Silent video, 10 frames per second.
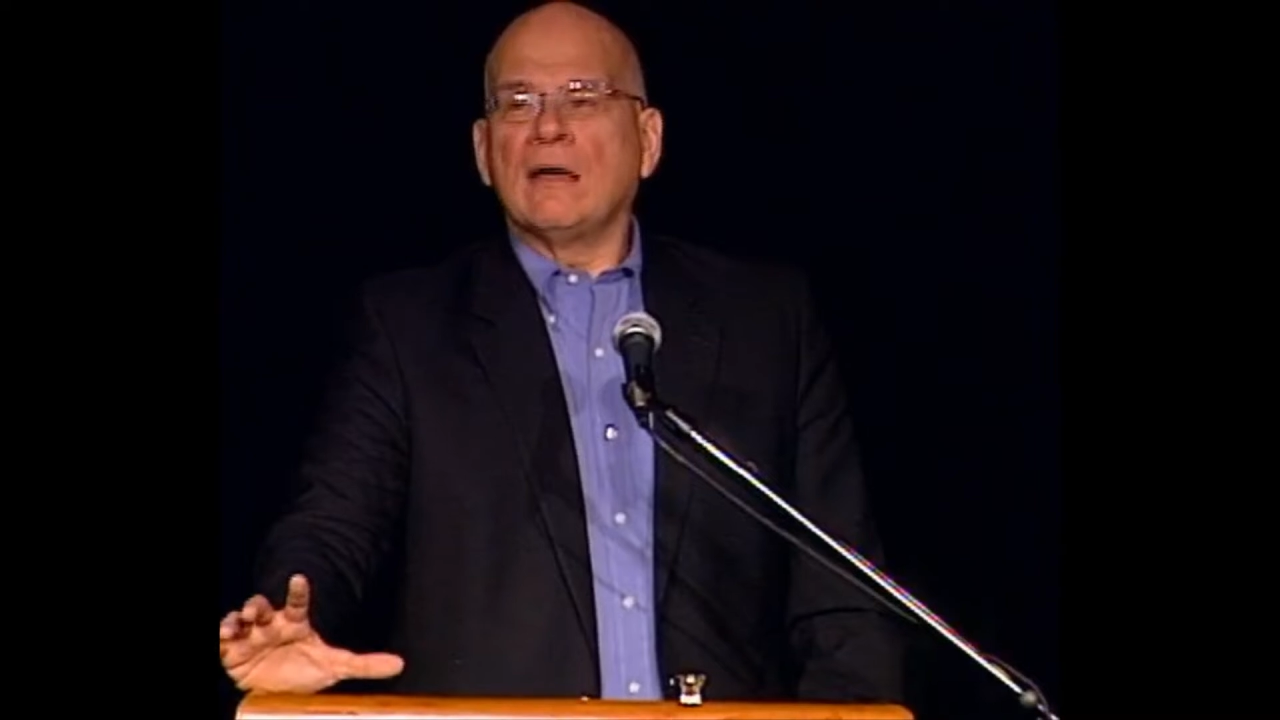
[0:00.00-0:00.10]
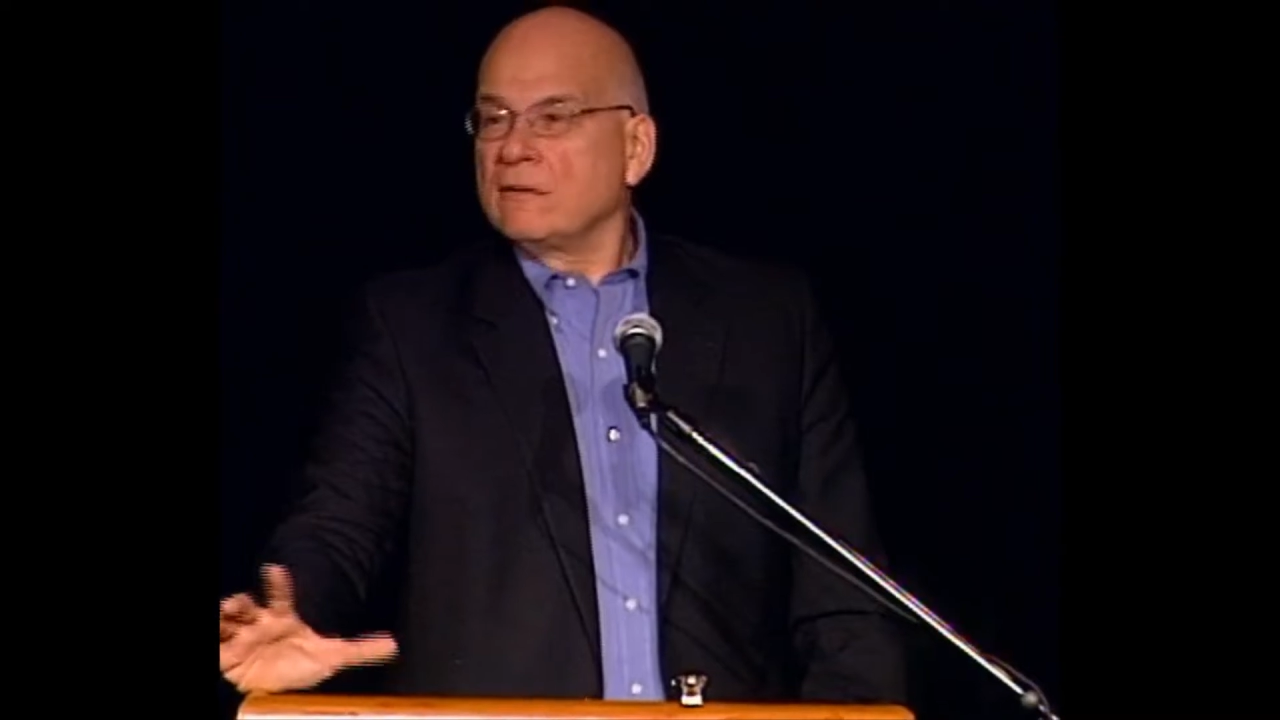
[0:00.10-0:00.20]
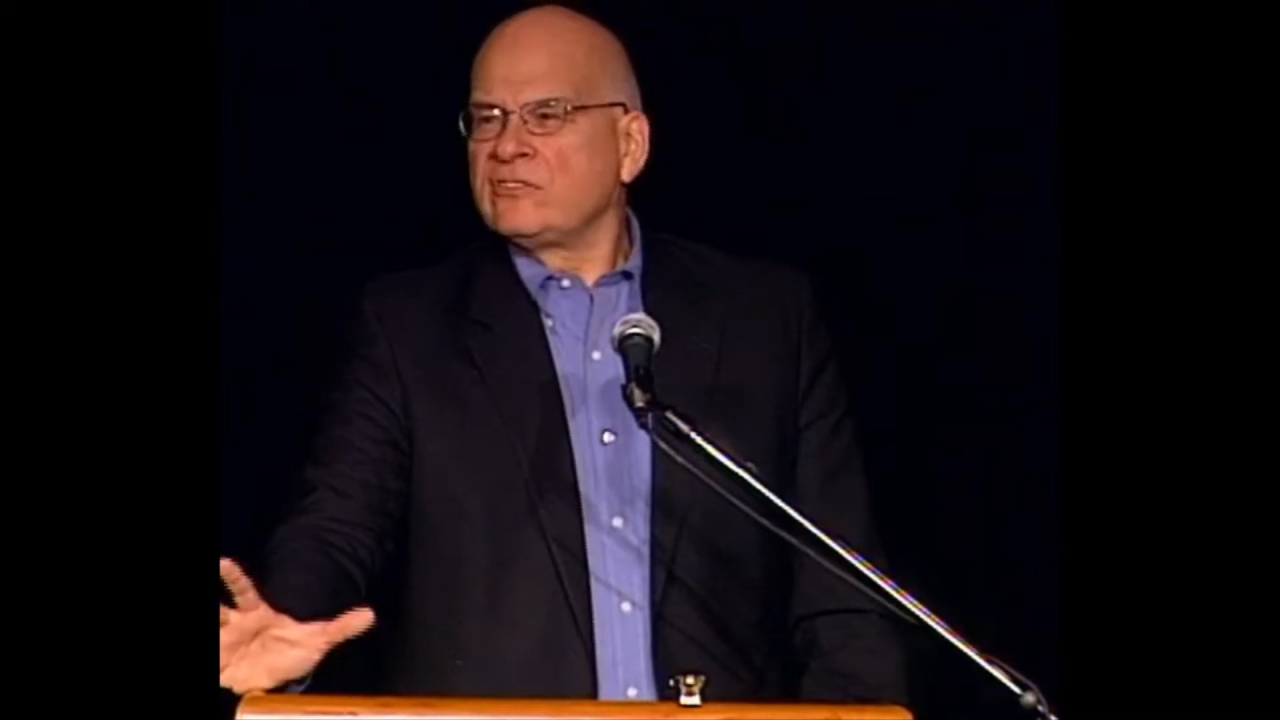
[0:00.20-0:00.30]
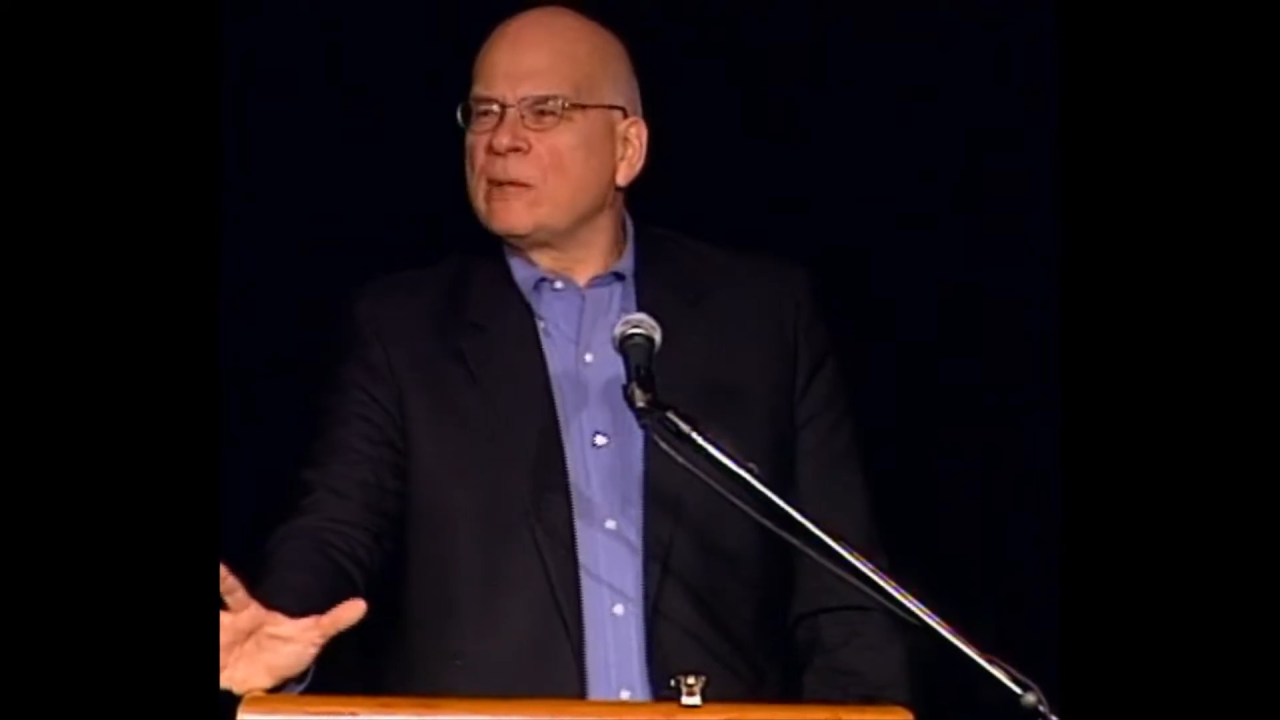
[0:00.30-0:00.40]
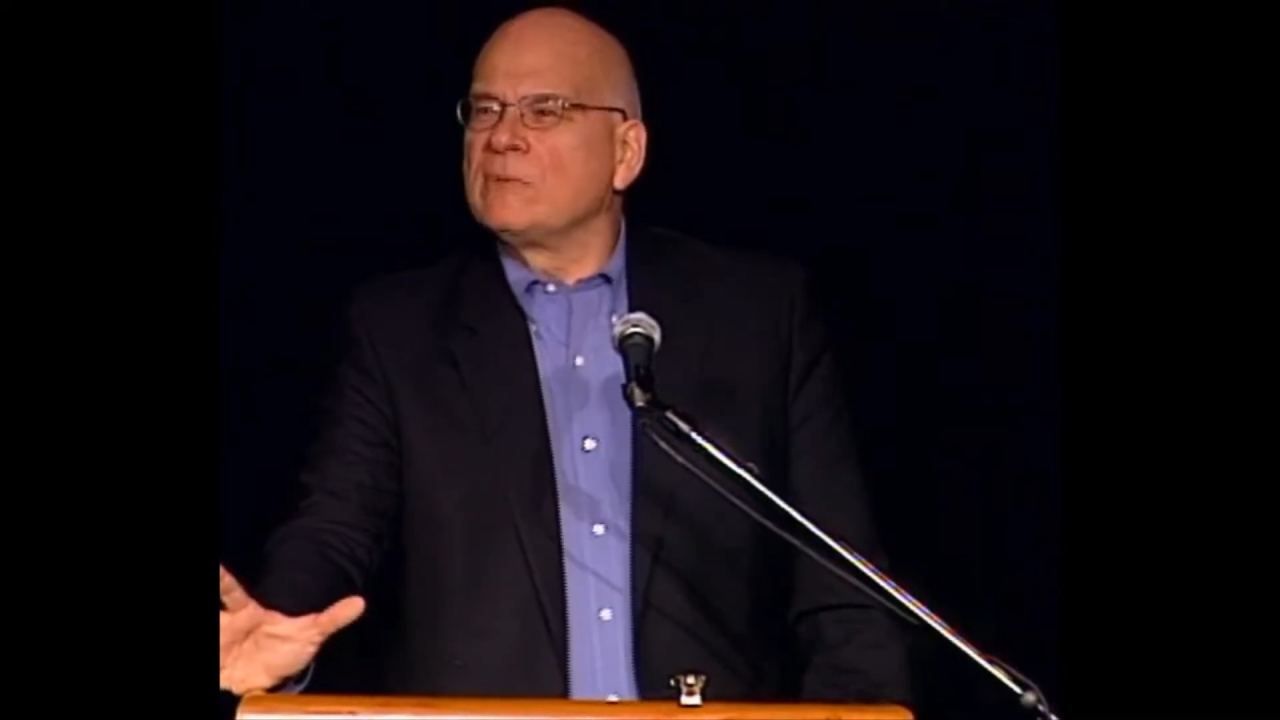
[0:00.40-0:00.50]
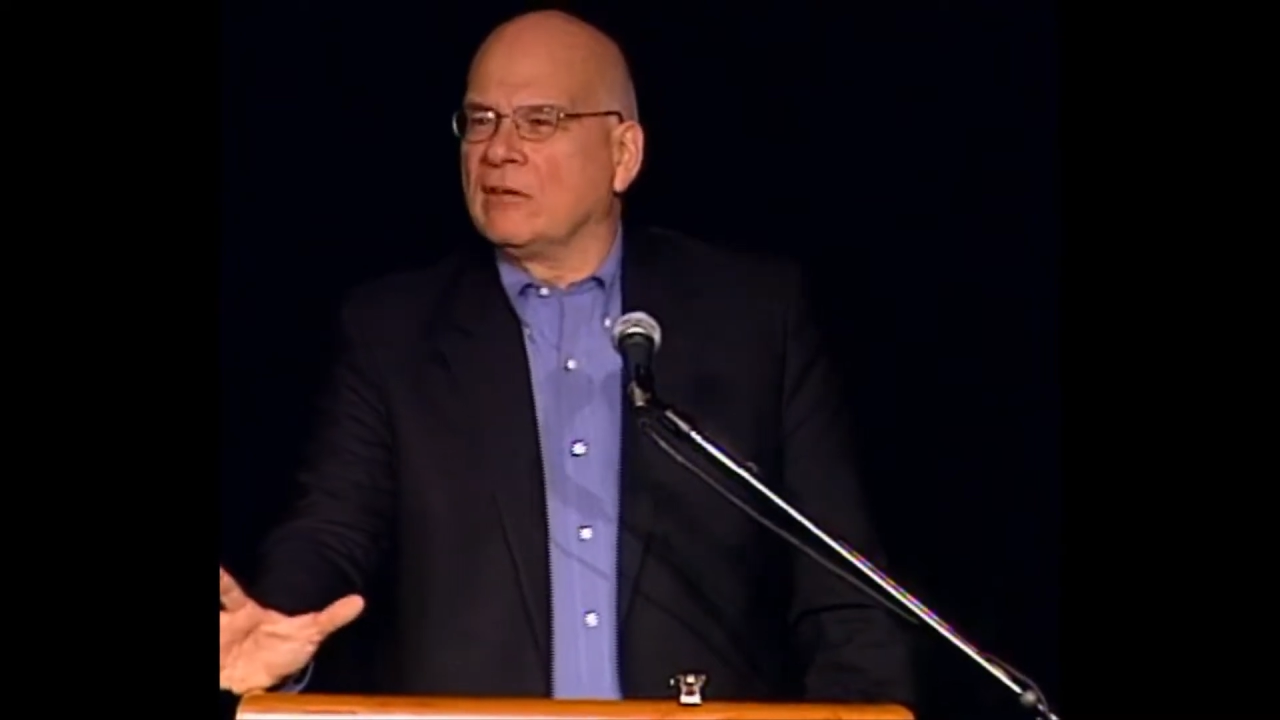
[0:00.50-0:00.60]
something